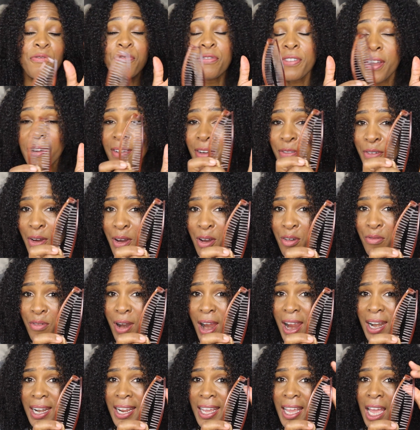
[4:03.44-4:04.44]
very
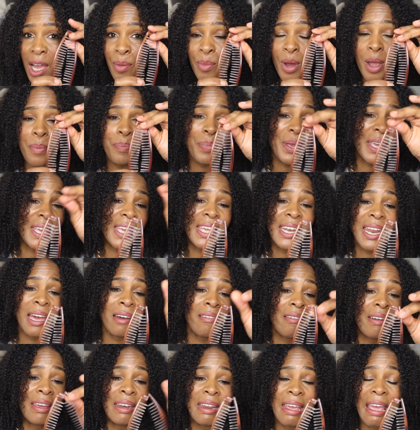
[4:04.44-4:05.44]
rarely am I picking
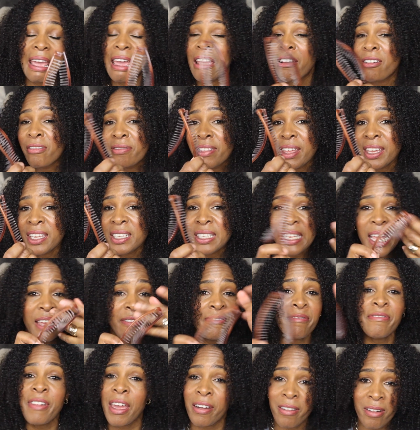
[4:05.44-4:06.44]
out any hair of these.
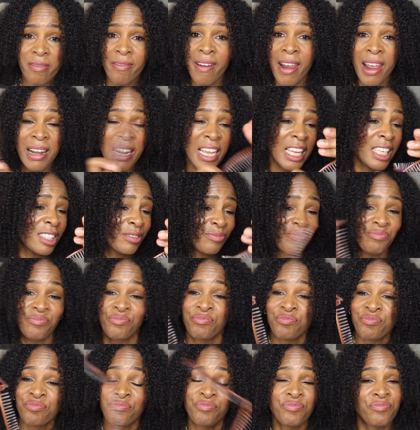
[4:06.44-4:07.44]
Very rarely.
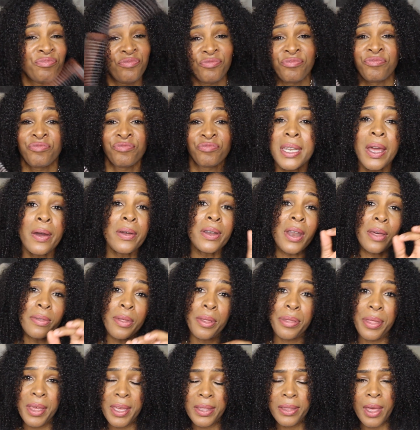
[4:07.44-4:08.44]
Now
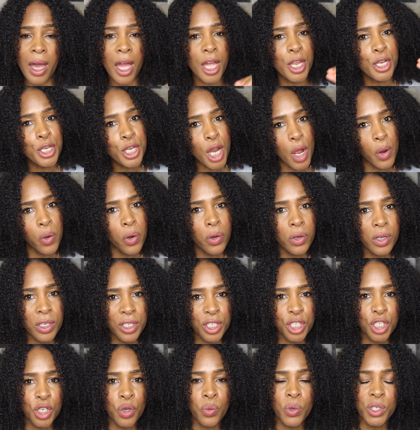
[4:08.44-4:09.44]
another thing that I no longer
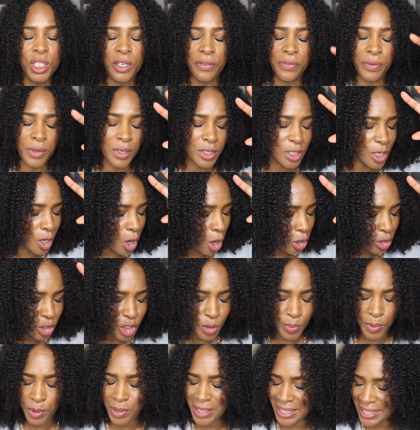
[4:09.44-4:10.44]
do, which I feel has
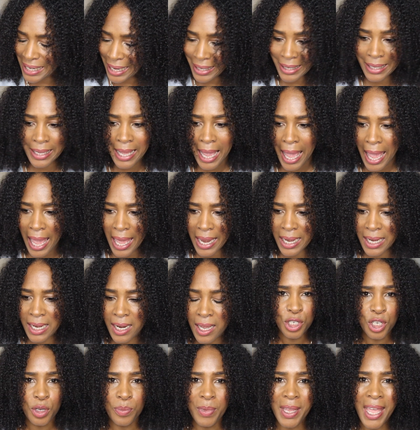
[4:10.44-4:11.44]
contributed again
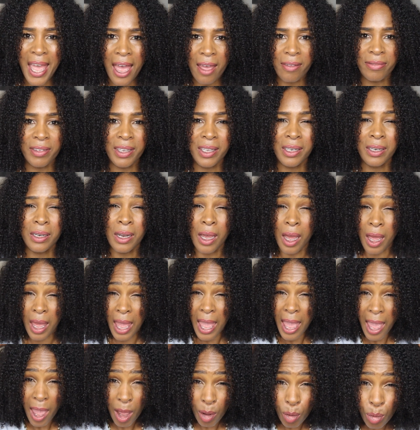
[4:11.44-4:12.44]
to me having a
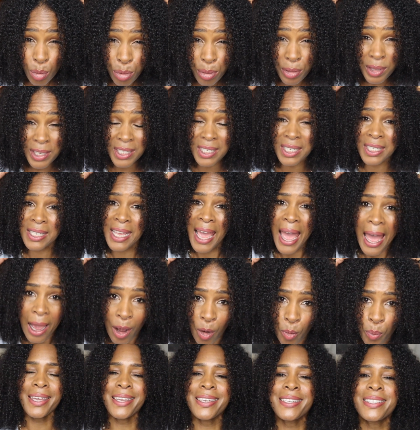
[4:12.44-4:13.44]
healthy
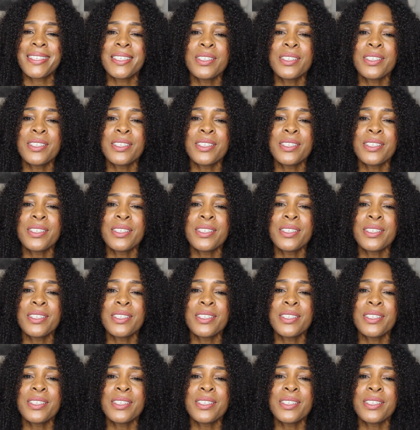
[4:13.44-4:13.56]
scalp, is